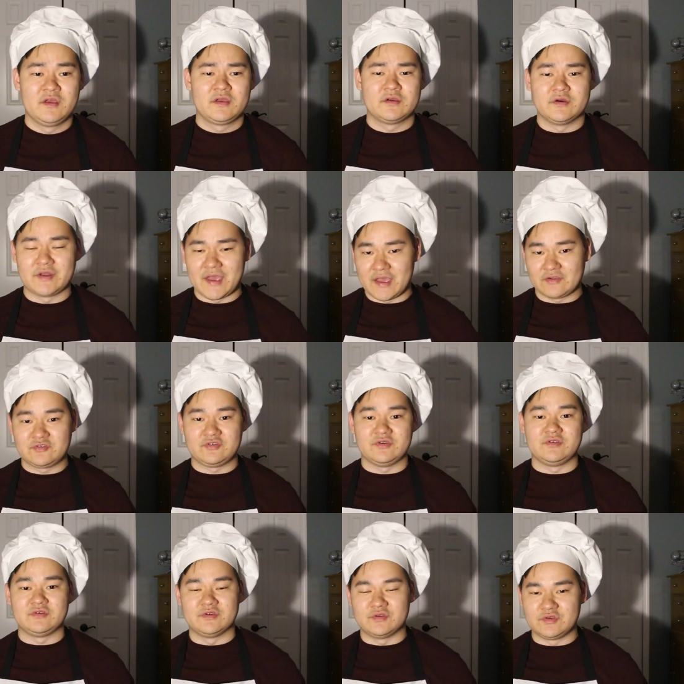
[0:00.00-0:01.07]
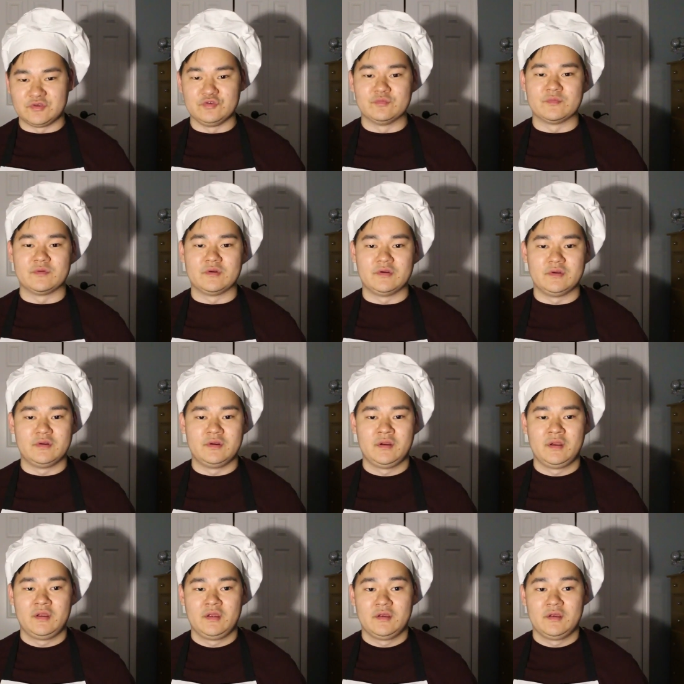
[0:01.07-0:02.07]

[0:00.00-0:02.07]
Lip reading: Good action, good humor.